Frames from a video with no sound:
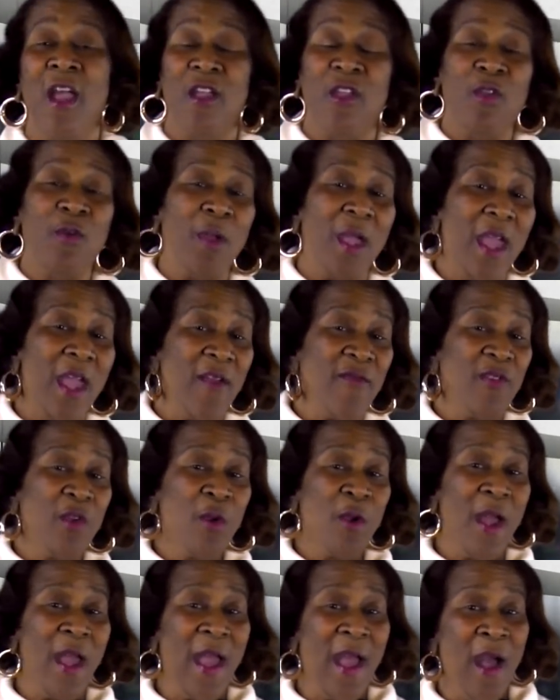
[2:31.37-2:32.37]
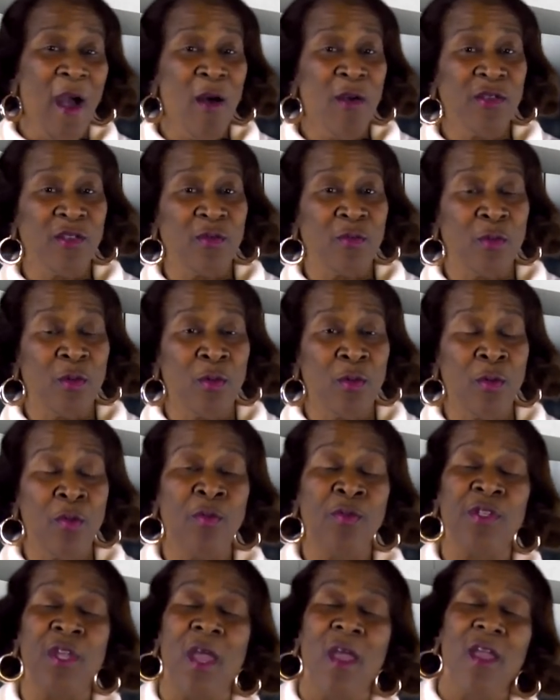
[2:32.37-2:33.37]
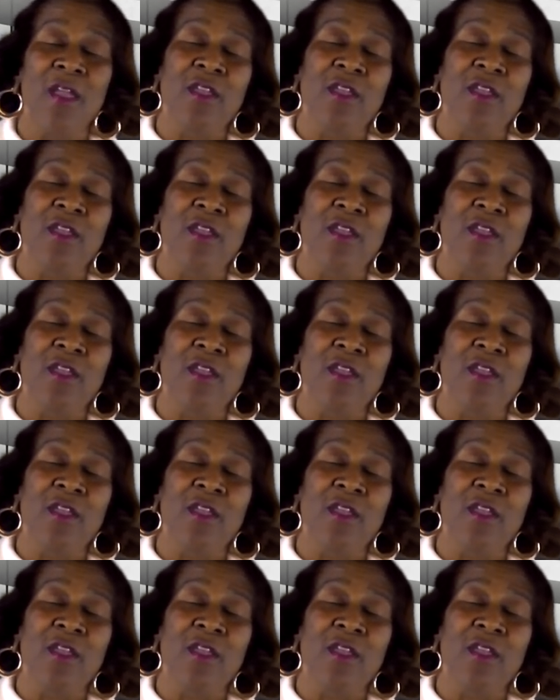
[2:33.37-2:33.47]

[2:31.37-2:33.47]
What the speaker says: You have your house rules.